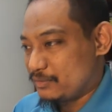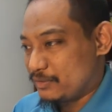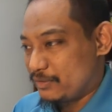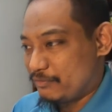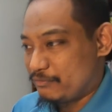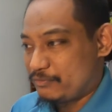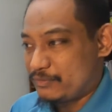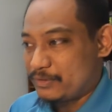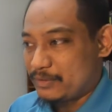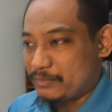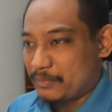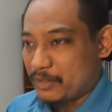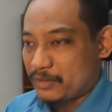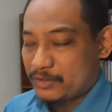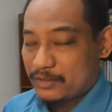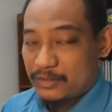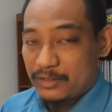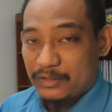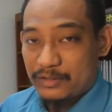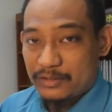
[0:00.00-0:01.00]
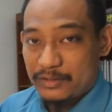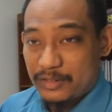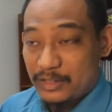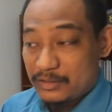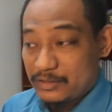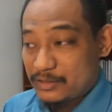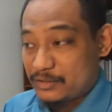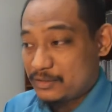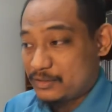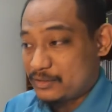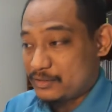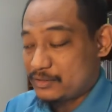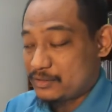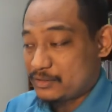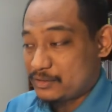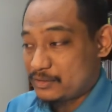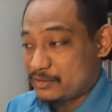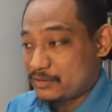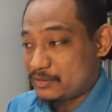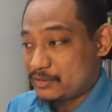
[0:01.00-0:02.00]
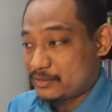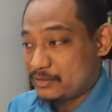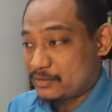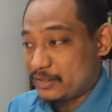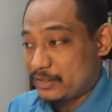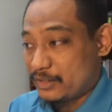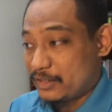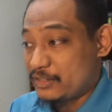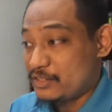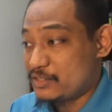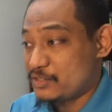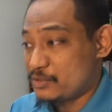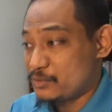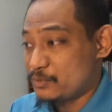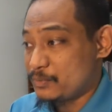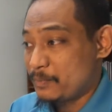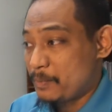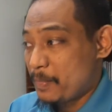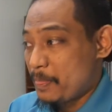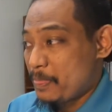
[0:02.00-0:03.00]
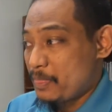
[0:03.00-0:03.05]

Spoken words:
if the mark reduction is an issue,